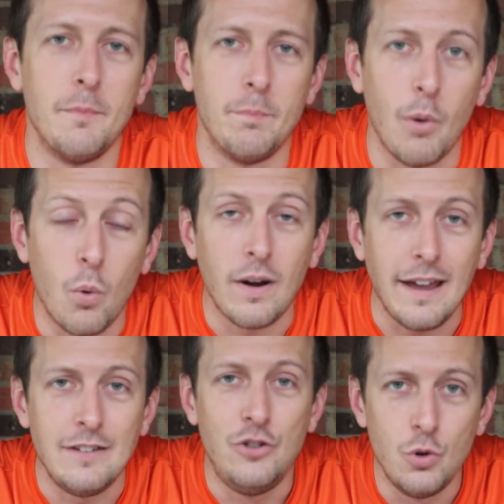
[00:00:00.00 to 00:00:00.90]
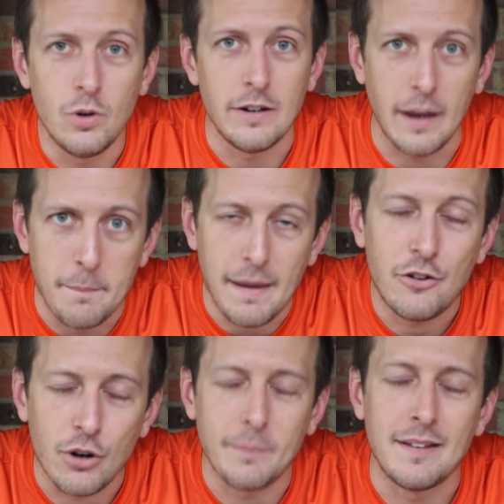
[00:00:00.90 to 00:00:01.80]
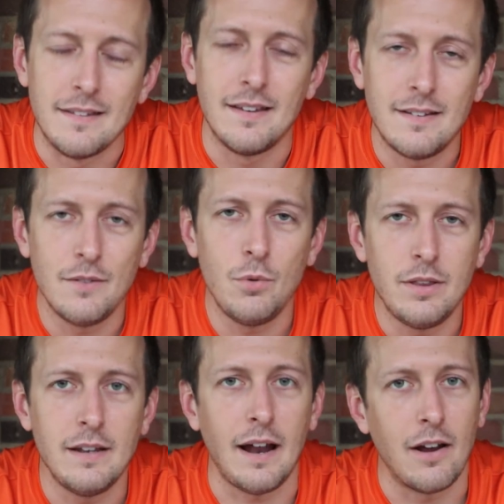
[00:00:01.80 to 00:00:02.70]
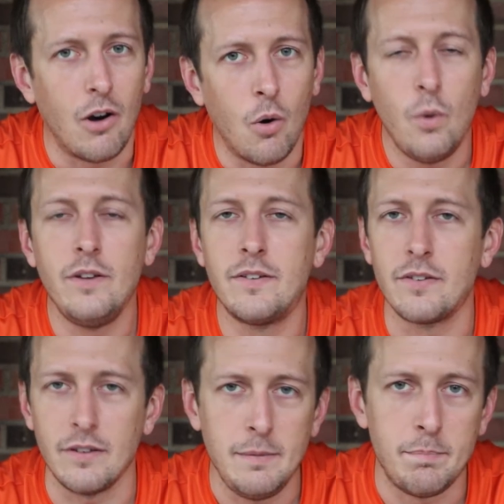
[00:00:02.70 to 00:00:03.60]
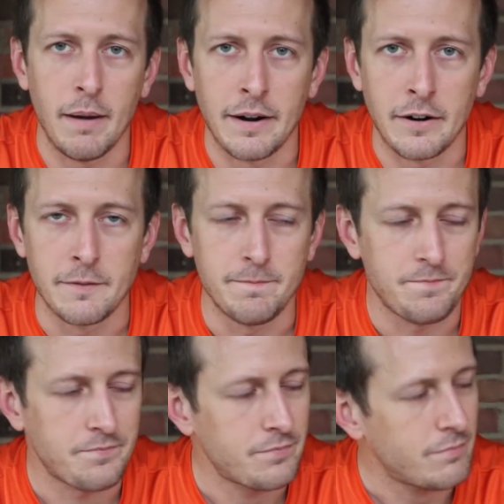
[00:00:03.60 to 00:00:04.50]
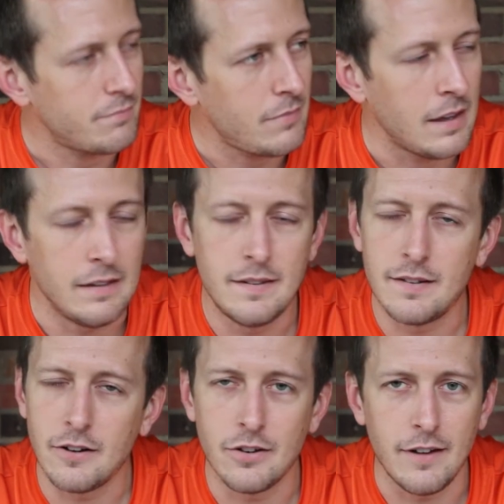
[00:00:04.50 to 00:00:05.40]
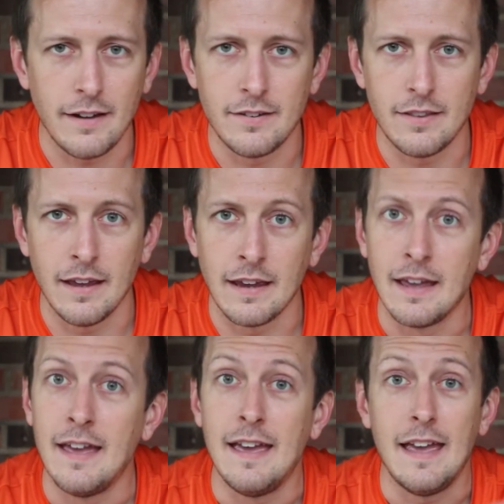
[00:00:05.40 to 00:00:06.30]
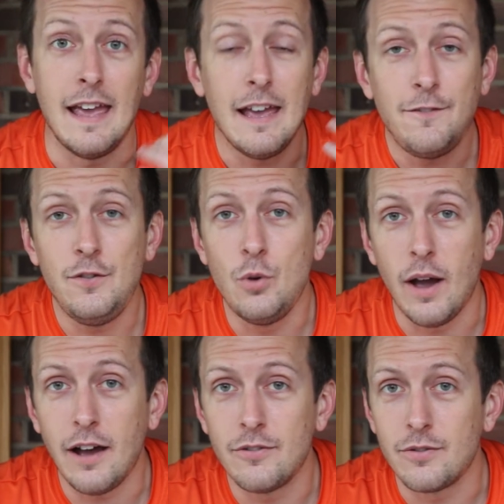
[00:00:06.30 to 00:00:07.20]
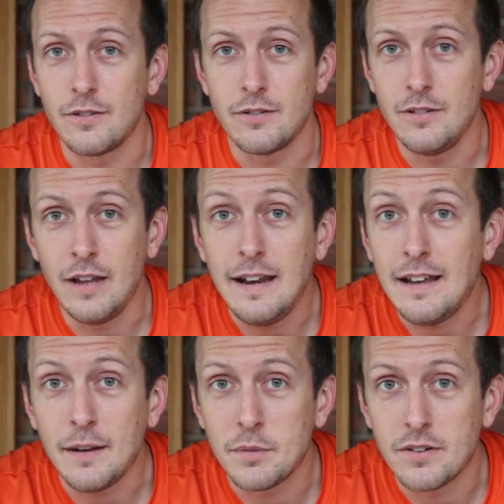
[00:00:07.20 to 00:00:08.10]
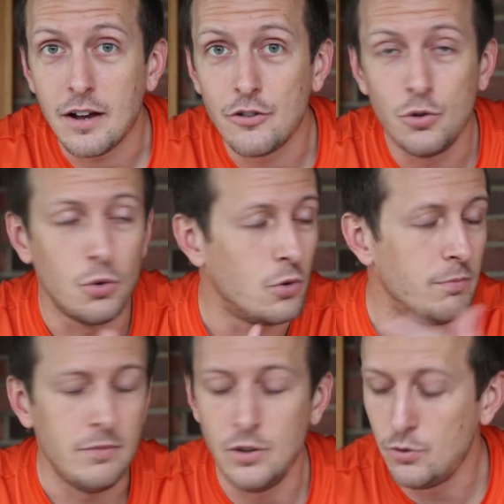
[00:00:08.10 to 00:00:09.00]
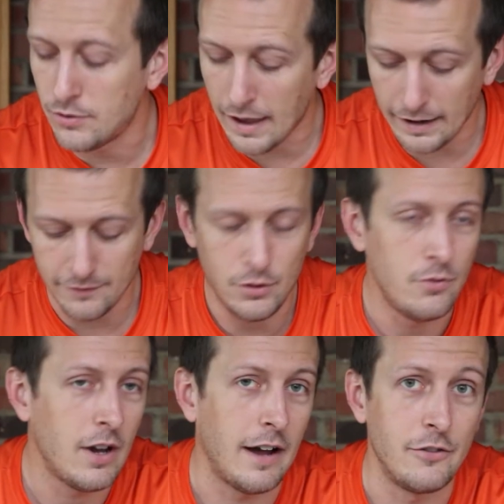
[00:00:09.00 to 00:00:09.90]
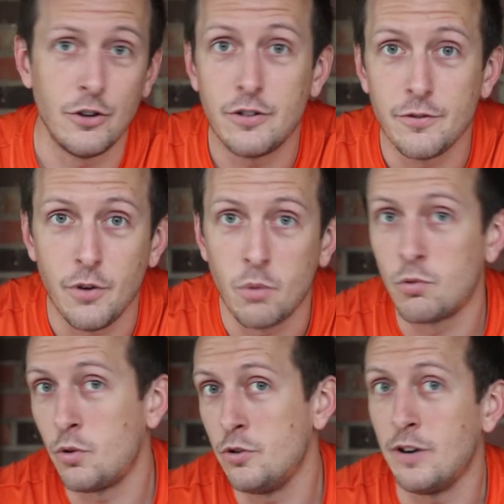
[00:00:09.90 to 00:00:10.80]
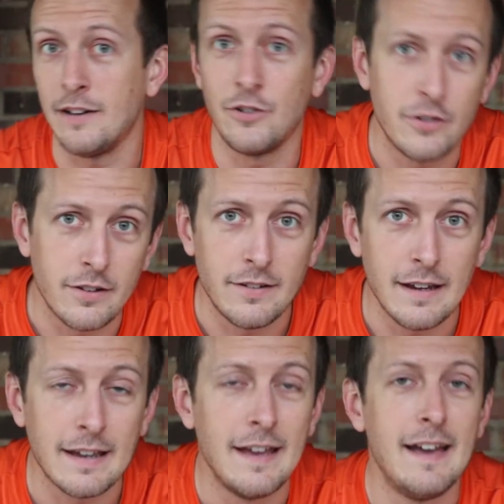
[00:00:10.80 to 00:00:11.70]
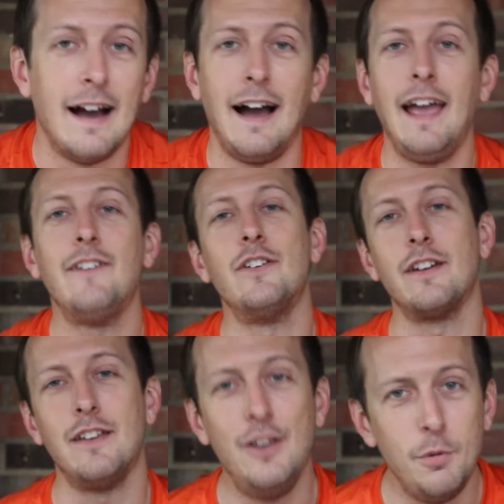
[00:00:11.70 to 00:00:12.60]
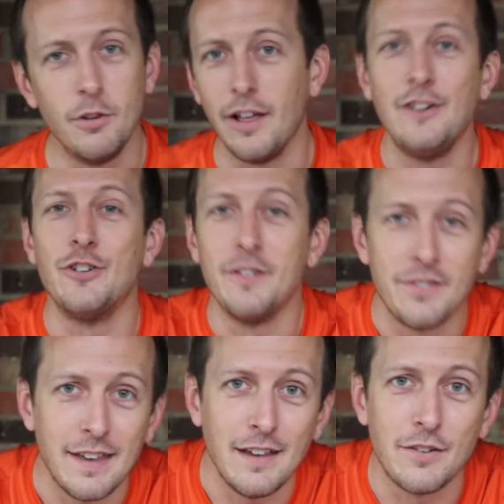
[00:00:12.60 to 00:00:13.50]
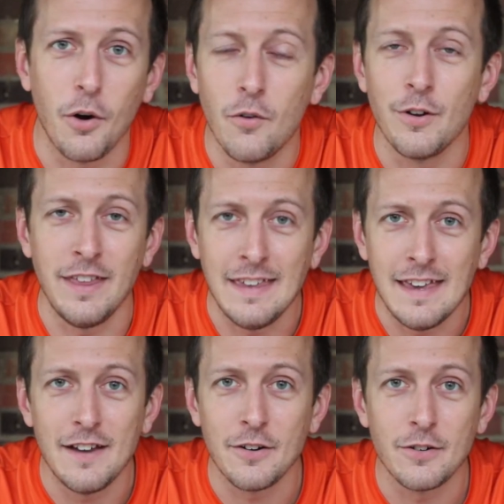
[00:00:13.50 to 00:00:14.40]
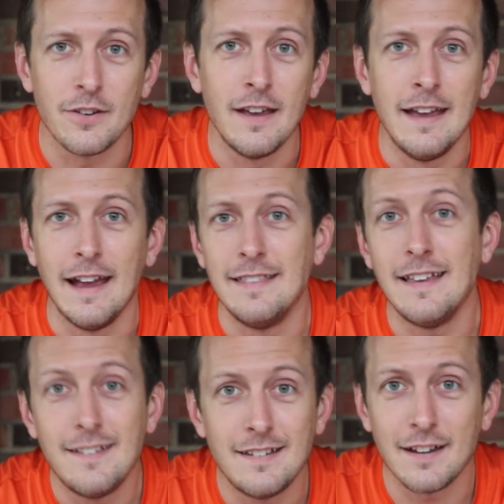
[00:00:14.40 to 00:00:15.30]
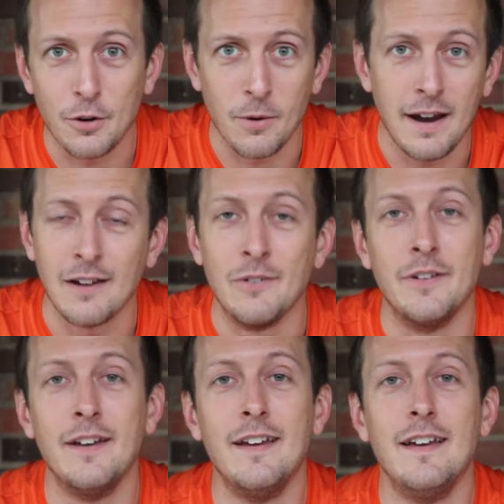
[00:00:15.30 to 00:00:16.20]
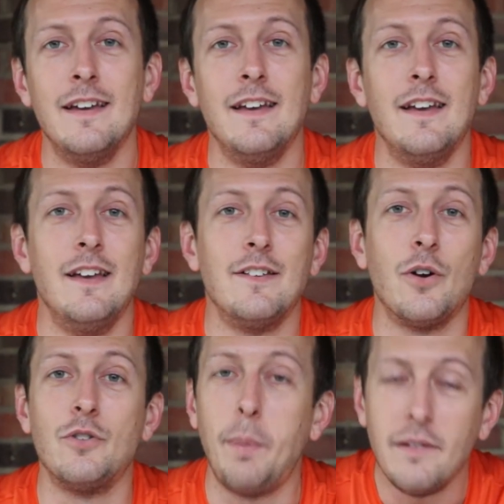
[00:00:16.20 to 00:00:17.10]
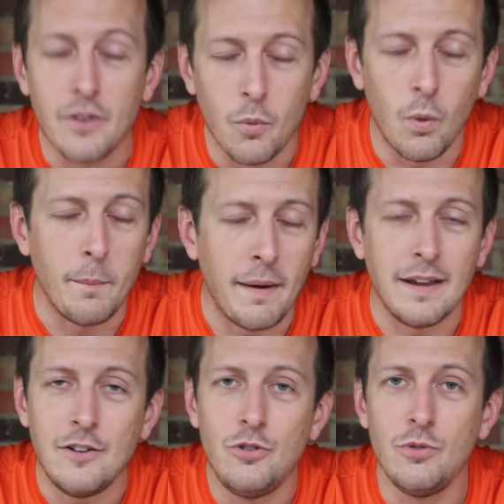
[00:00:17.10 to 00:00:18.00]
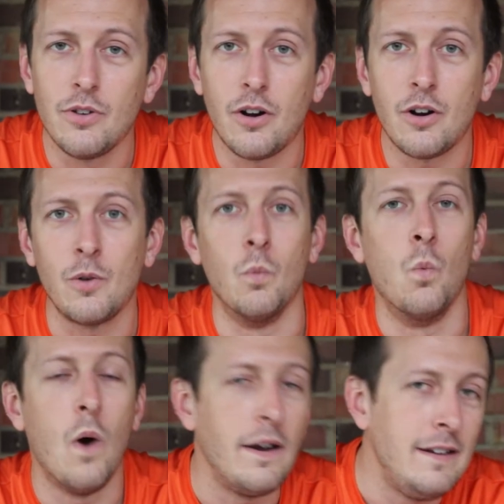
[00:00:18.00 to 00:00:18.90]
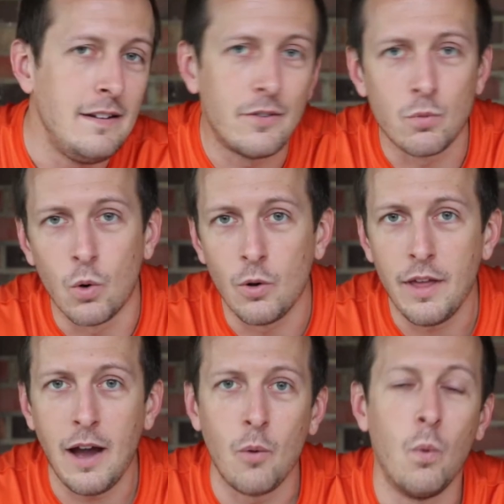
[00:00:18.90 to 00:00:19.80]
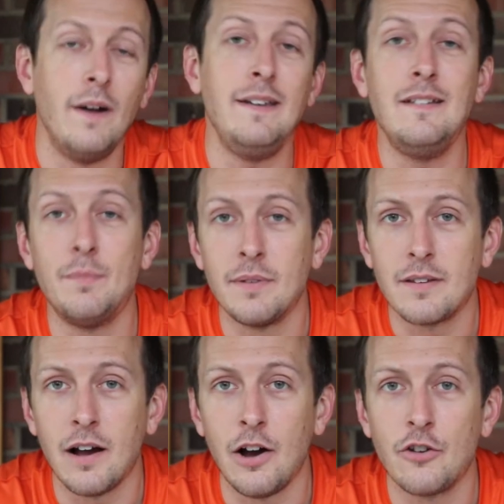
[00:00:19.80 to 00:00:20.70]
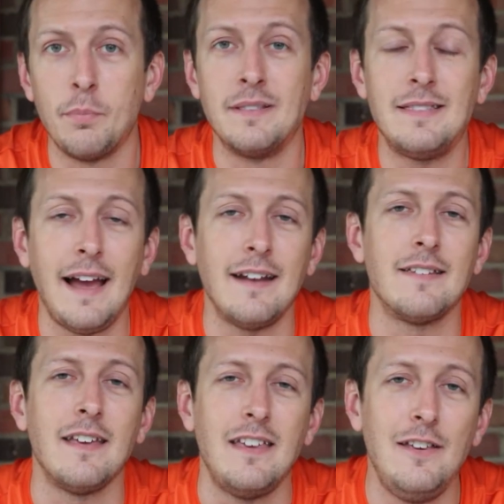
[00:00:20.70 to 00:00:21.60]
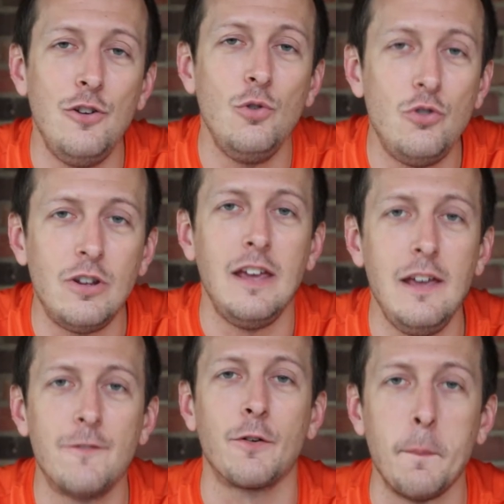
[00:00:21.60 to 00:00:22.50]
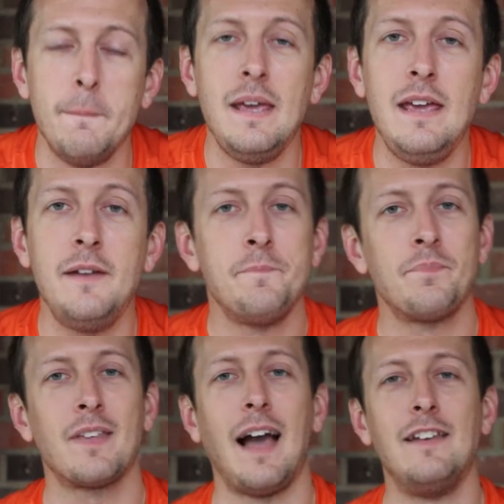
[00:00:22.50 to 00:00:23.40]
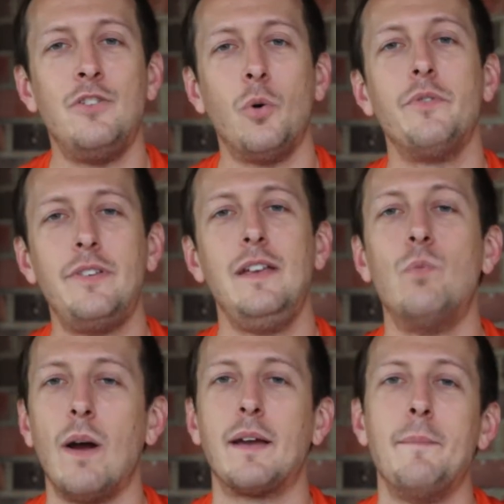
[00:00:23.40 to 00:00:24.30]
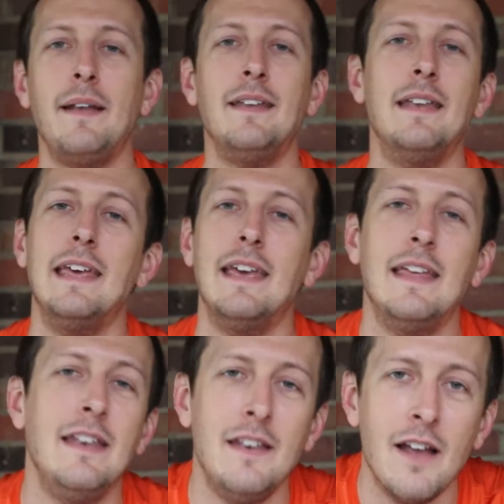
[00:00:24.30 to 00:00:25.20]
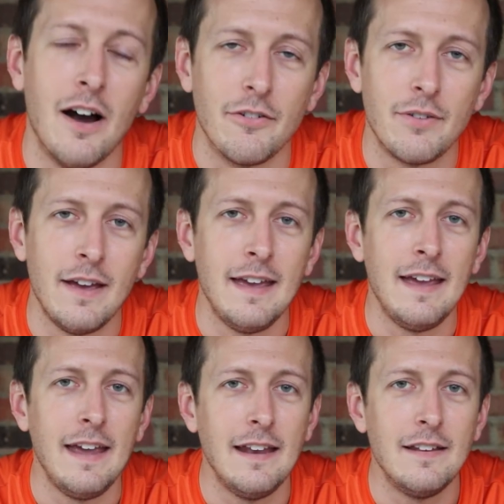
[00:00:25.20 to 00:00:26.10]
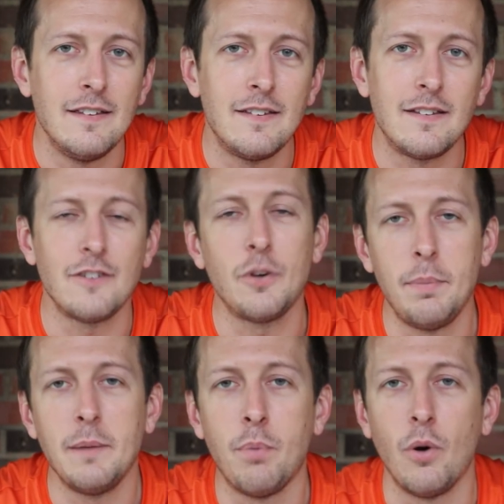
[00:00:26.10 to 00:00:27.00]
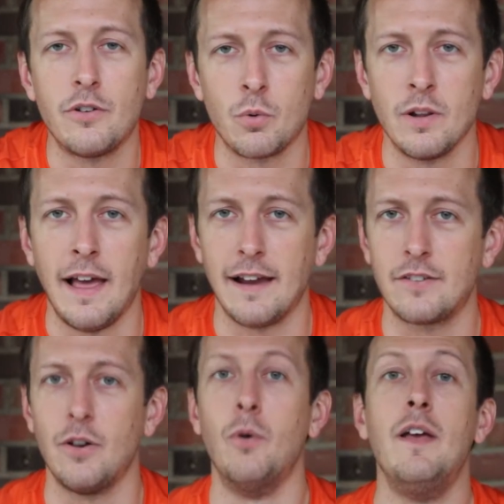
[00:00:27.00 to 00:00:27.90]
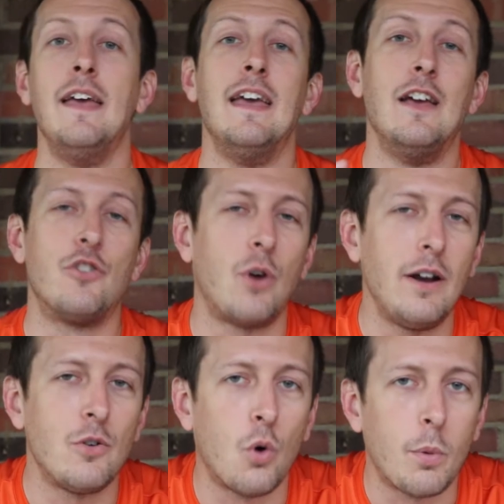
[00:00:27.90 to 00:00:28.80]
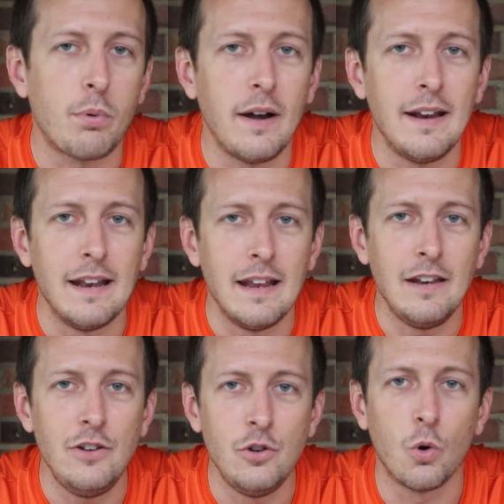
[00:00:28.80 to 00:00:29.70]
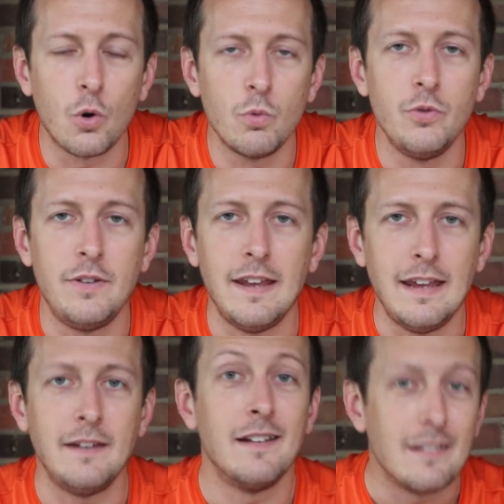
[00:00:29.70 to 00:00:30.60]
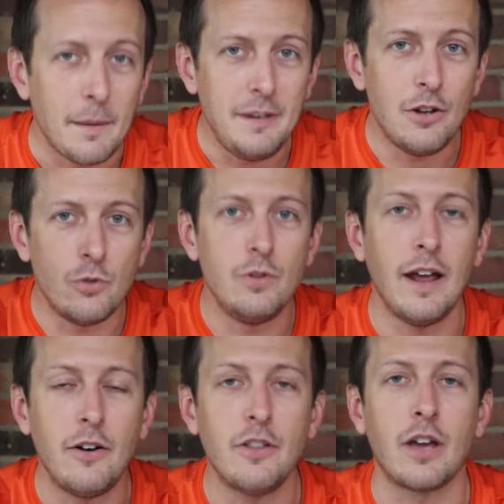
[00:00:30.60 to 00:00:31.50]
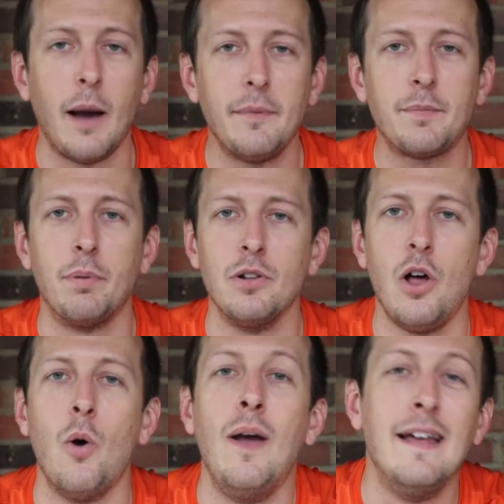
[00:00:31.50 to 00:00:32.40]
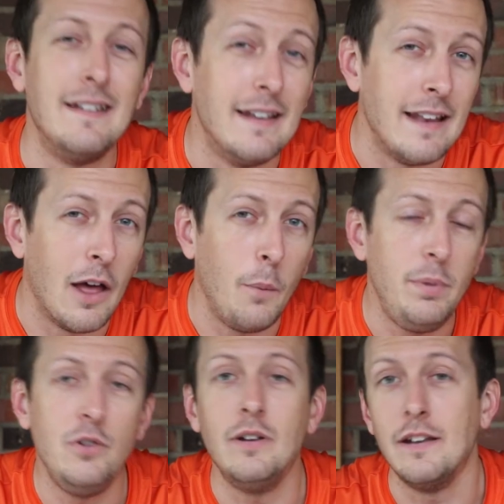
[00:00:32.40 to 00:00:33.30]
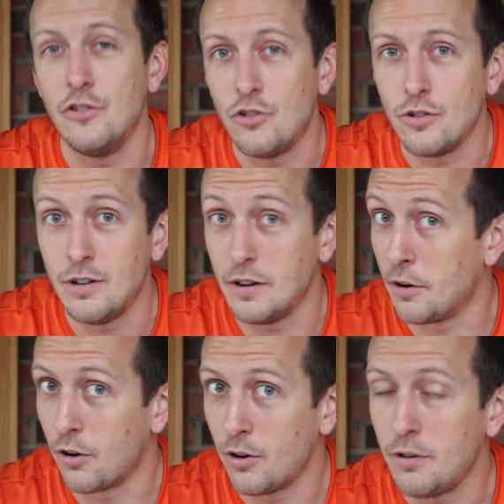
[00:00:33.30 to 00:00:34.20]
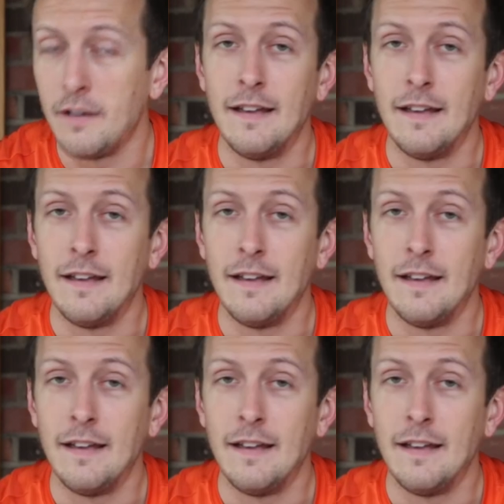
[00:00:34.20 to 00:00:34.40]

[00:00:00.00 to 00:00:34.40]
But when I do it and I make sure I'm consistent with it, I always sleep better. It's such a nice thing. If you have any kind of massage tool, use that. If you've got just a foam roller, you got just a stick, I have an accumulation of things over the years and they stick around. So it depends on what my issues are, what needs rolled out, what needs massage, but that is a huge key for me. I don't see recommended enough. It is such a big point to relax. So try to incorporate it in your routine. Let me know down in the comments below. Did it help you? Did it hurt?